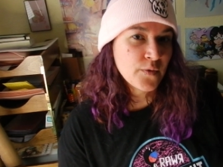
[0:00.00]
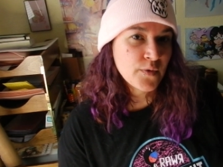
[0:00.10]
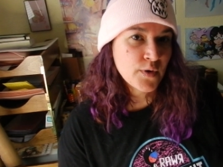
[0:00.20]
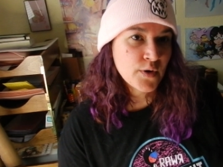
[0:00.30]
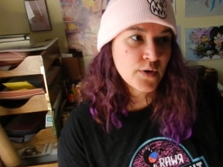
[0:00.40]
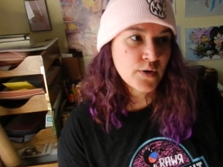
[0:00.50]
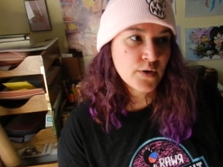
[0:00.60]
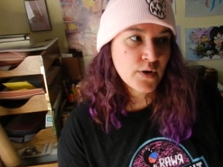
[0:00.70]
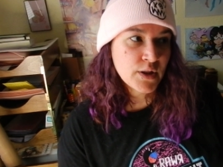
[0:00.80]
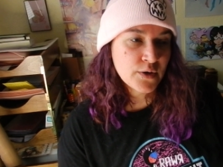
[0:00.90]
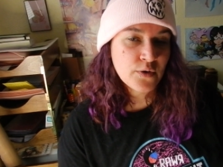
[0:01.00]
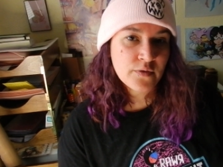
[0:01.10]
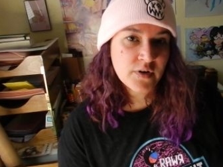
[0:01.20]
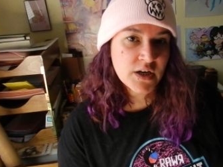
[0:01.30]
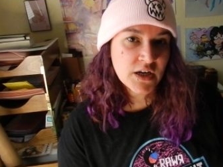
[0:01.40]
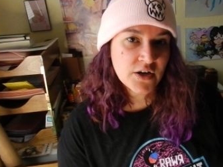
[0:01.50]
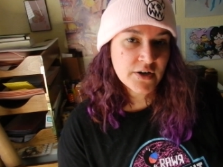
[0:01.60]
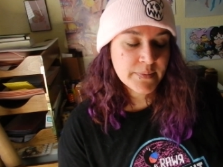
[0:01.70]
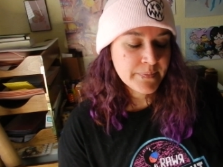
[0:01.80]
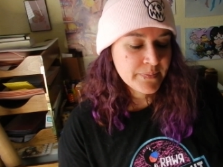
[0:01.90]
over a little over a
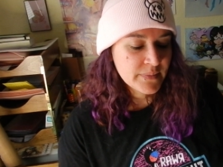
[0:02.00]
year